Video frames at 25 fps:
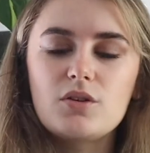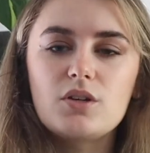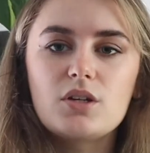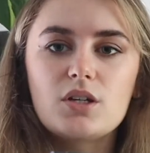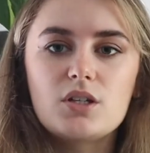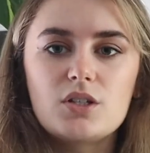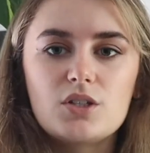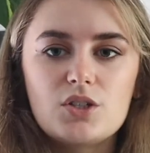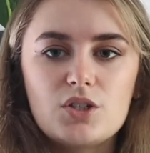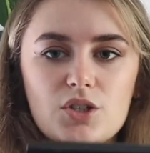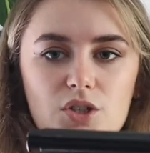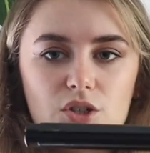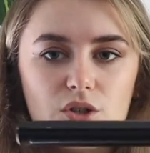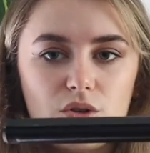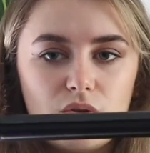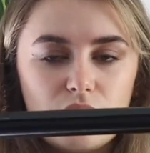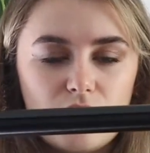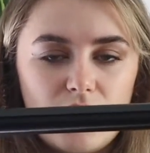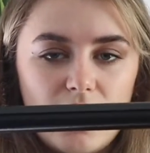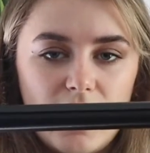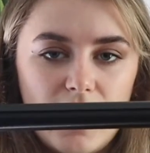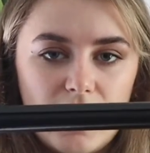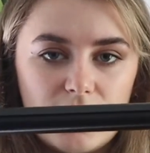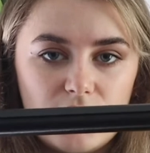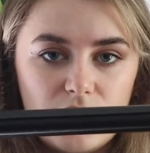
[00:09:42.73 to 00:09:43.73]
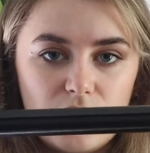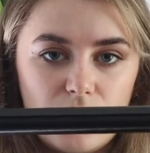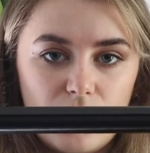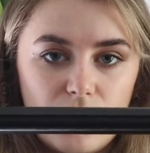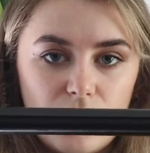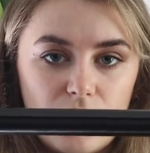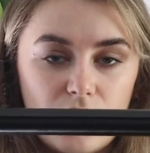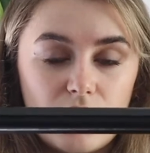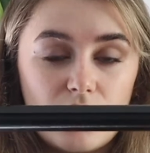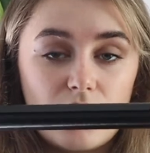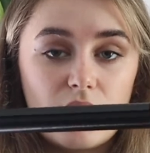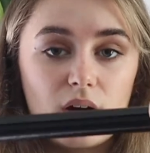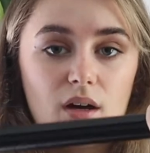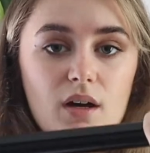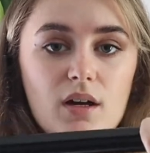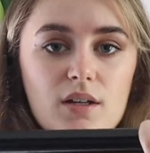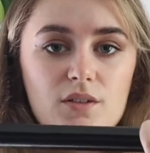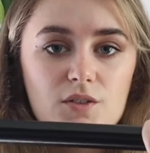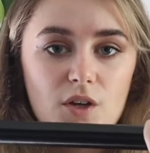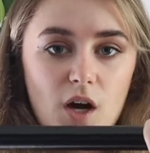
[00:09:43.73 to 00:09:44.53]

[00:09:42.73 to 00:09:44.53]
you can shoot at your